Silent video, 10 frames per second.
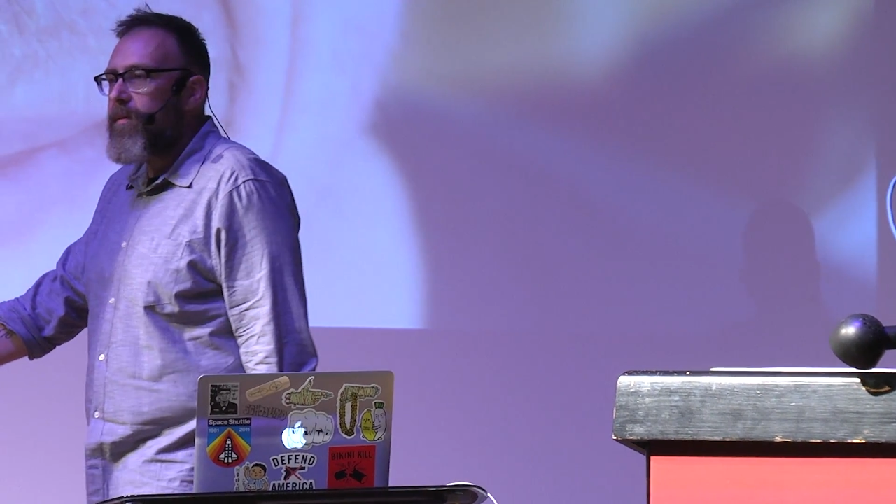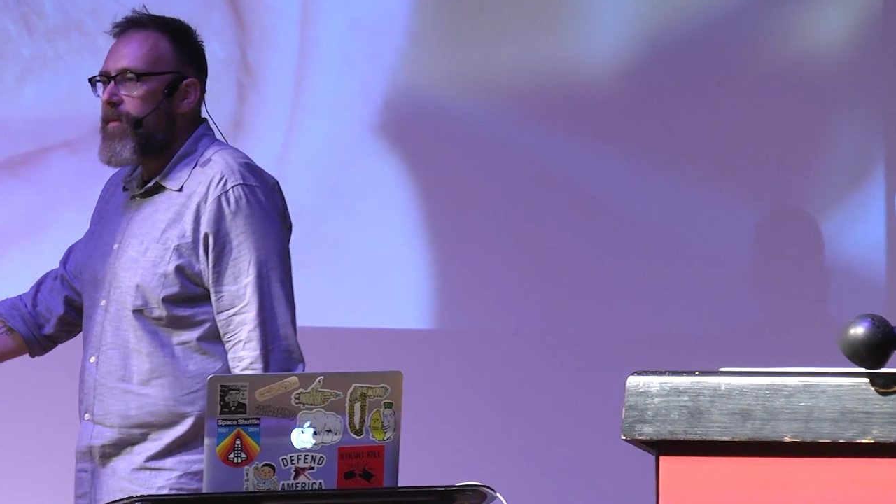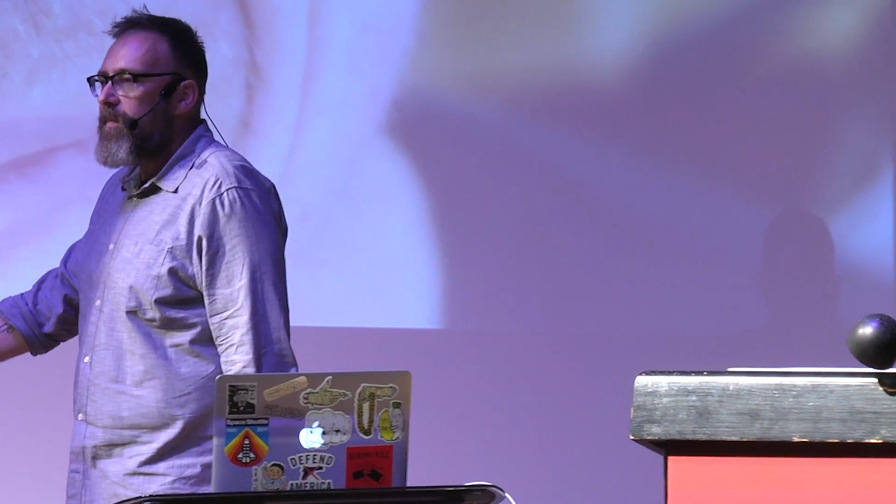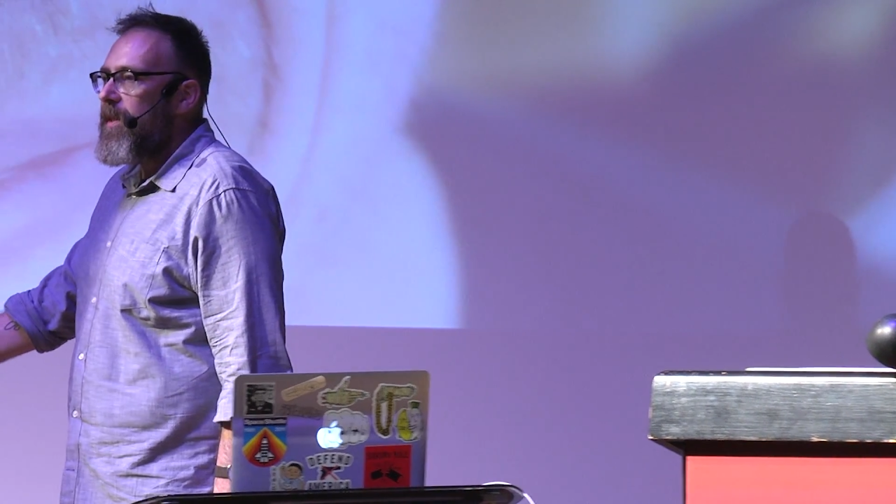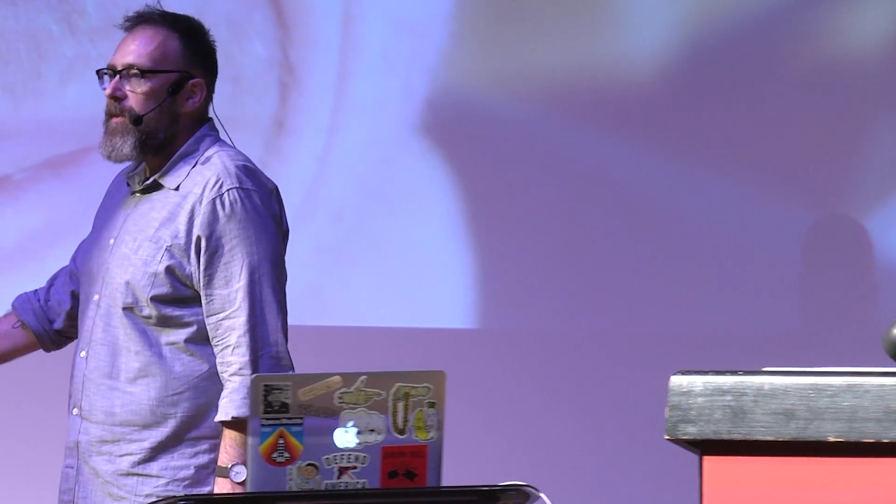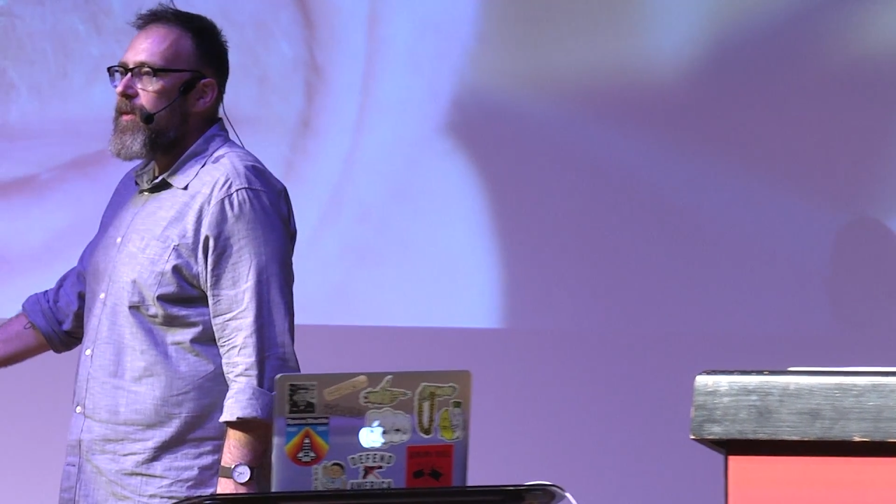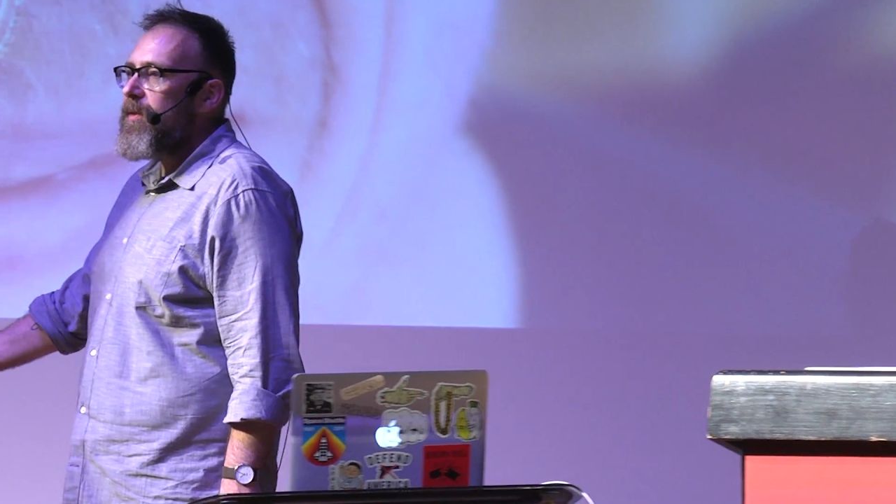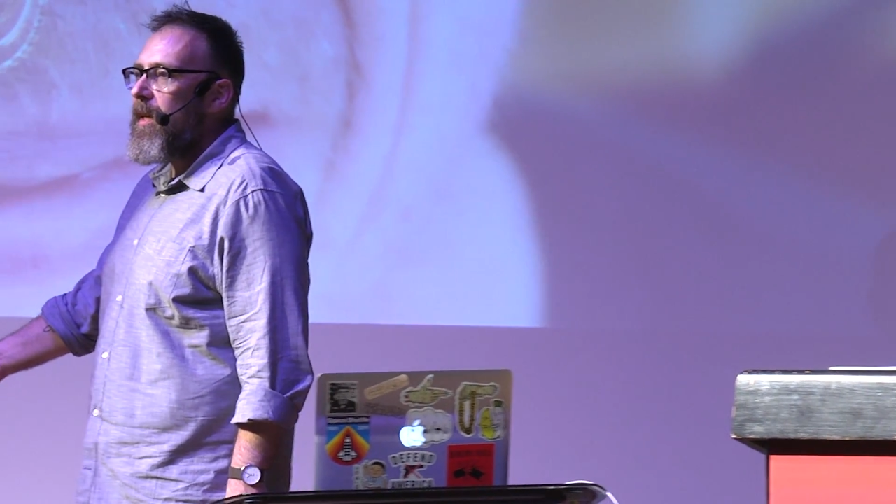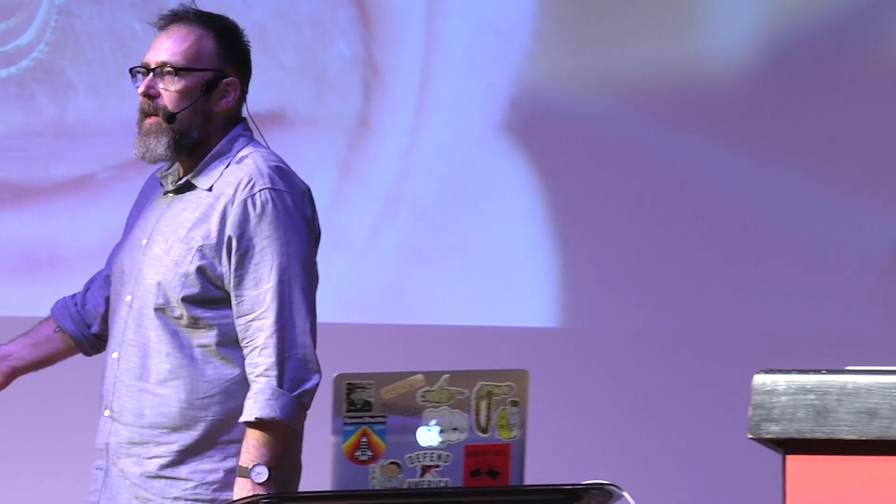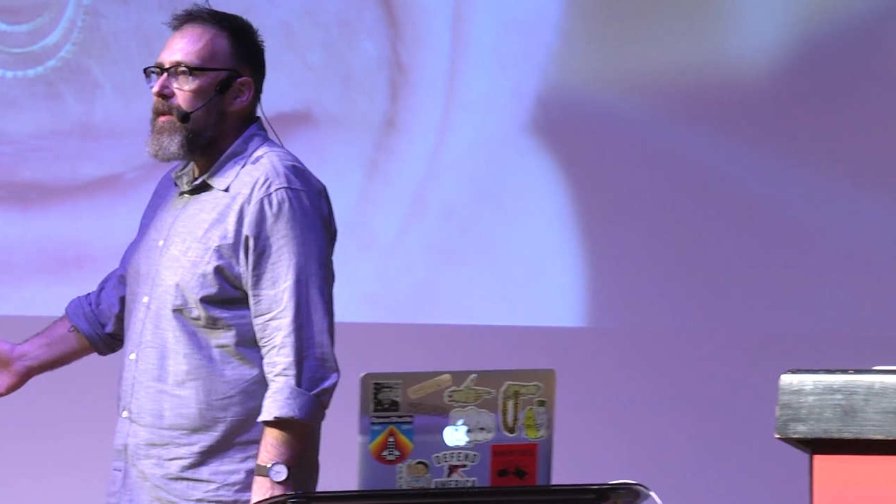to be a
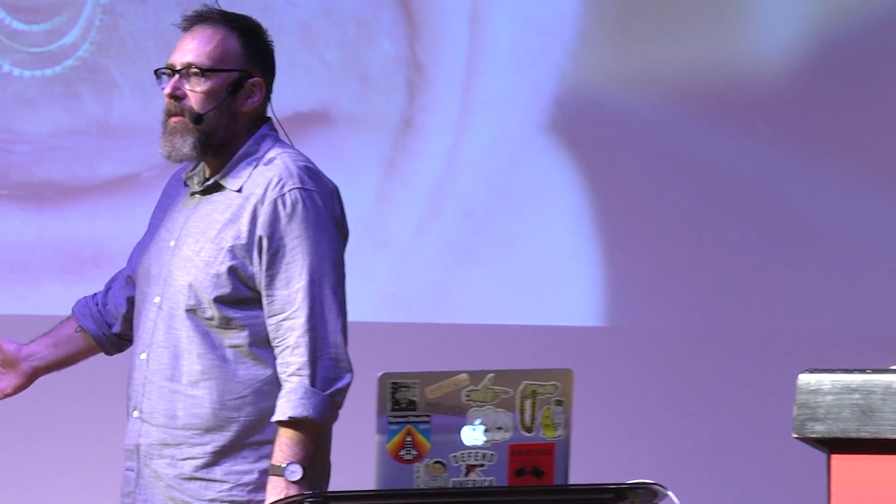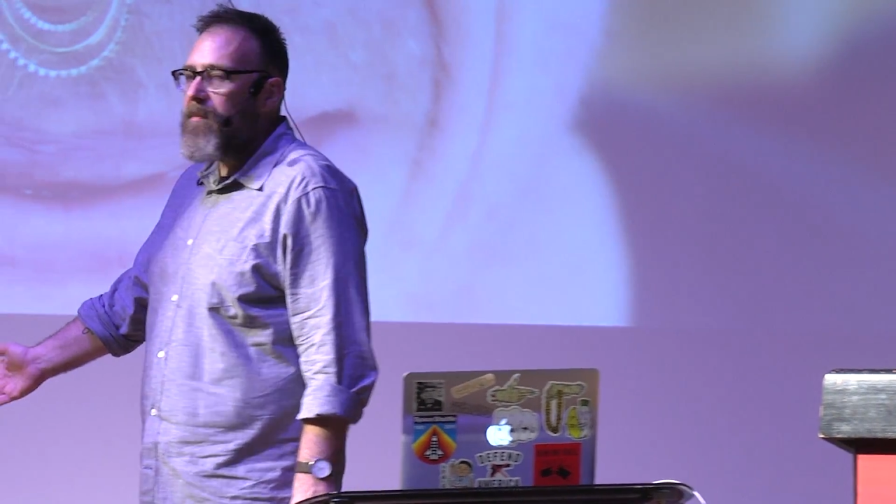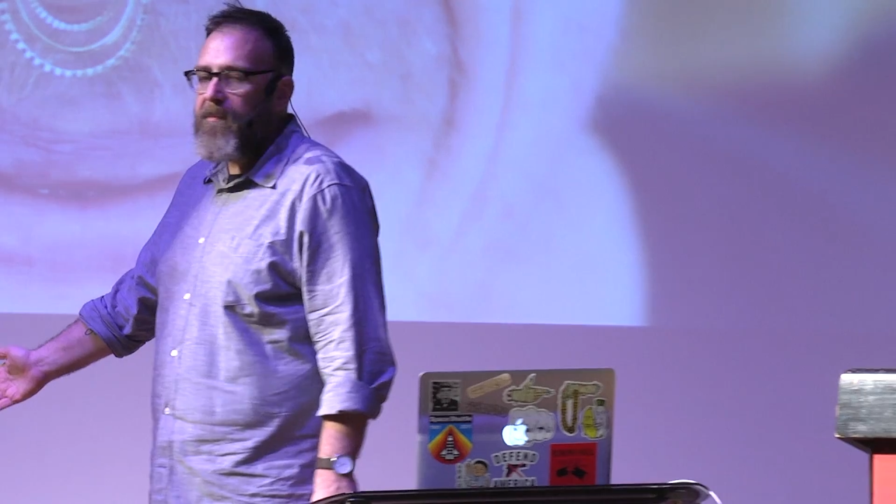designer.